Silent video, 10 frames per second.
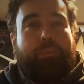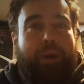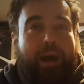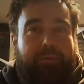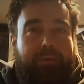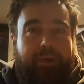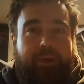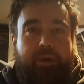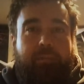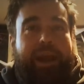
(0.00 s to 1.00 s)
own problem,
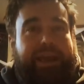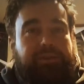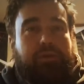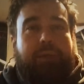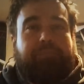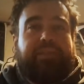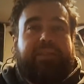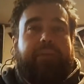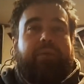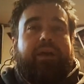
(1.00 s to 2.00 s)
but I
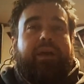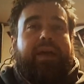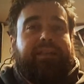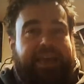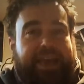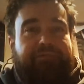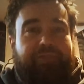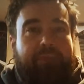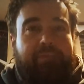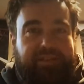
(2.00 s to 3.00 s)
interrupted them and
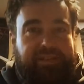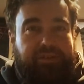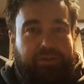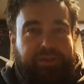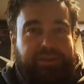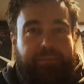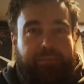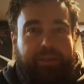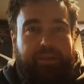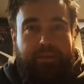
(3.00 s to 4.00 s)
gave them the scissor
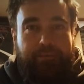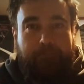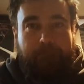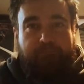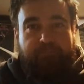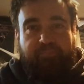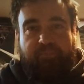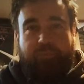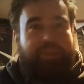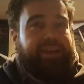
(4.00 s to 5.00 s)
statement.
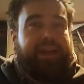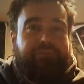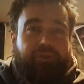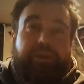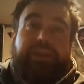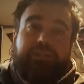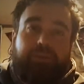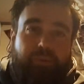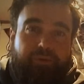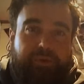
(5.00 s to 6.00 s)
Blake gave the
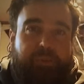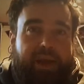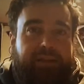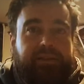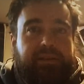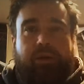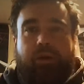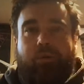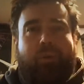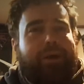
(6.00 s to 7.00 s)
reasonable response,
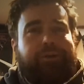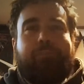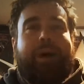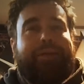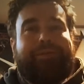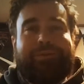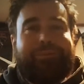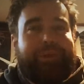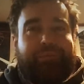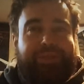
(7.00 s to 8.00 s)
"Why are you
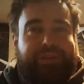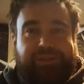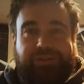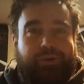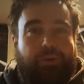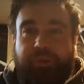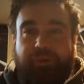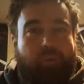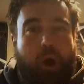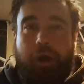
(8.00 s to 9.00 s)
bothering me with this
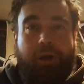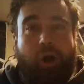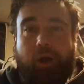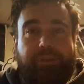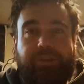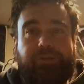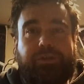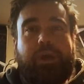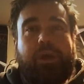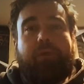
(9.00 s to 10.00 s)
stupid, wrong garbage?"